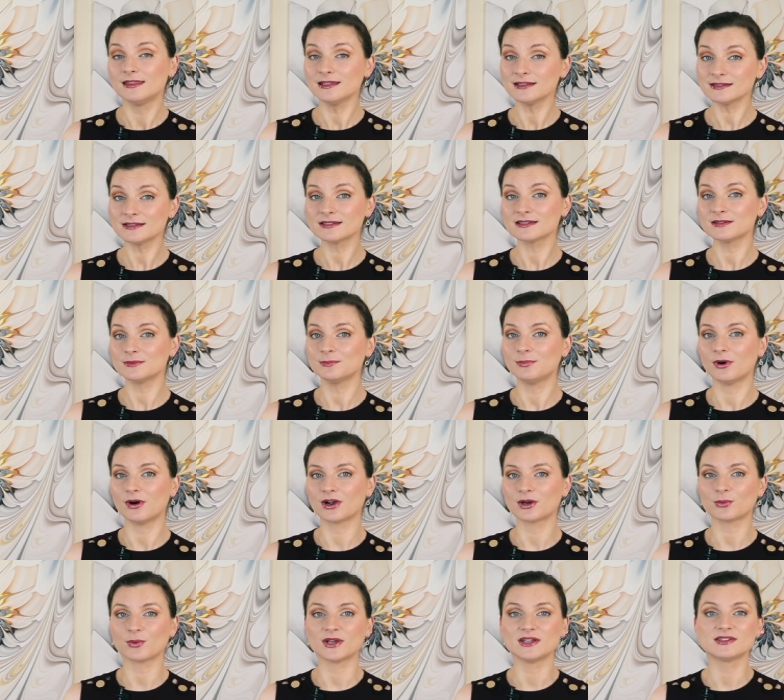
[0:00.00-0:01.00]
This is in
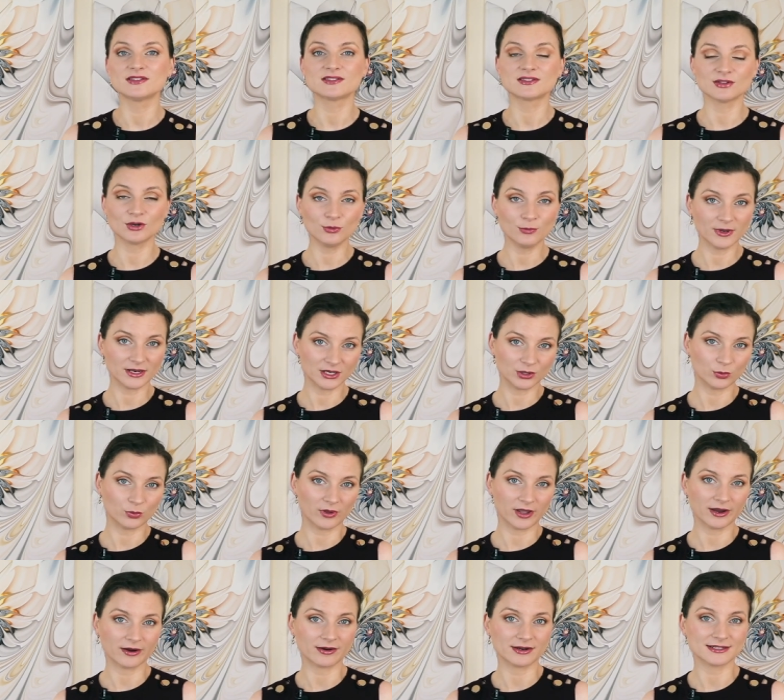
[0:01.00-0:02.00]
part why so many
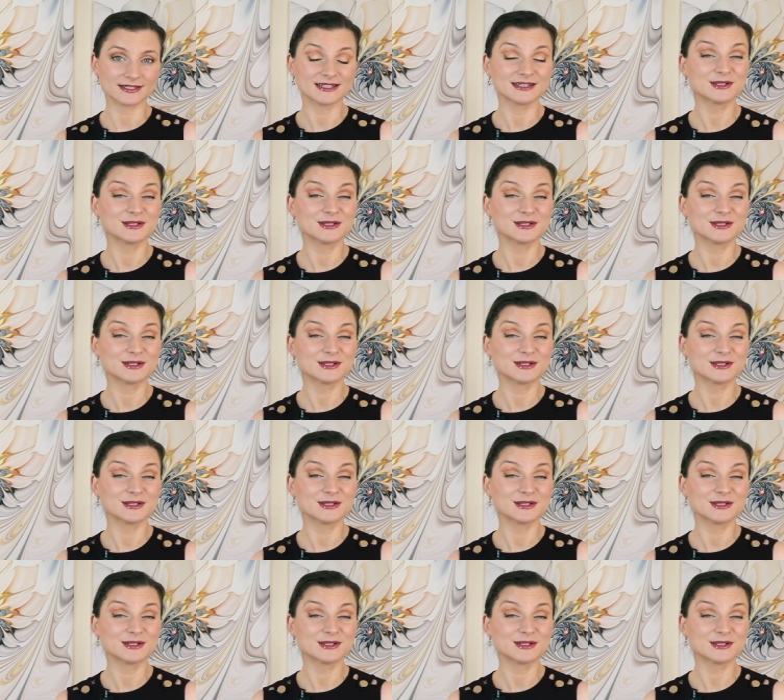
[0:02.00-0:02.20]
wear it.